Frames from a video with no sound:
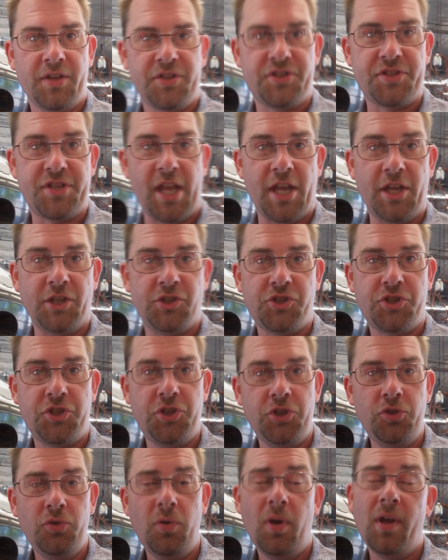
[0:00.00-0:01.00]
Stage
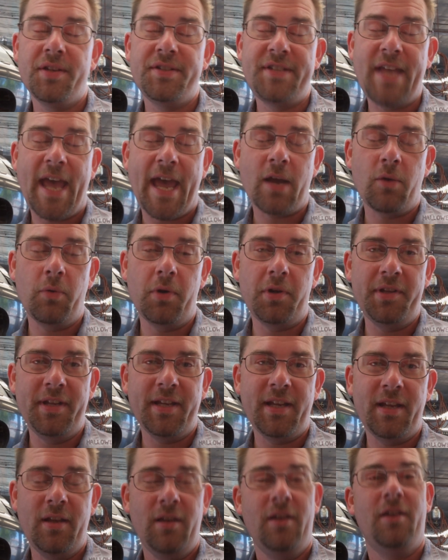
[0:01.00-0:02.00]
two, tack
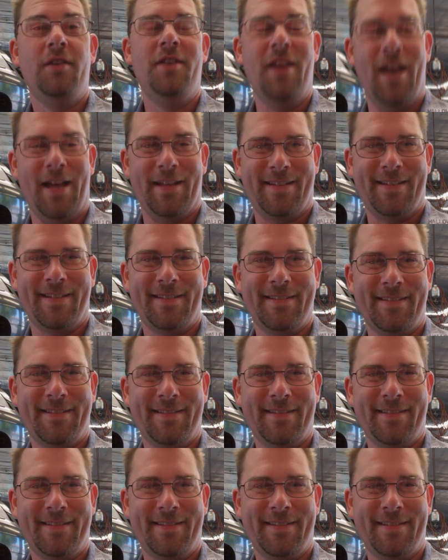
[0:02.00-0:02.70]
welding nut.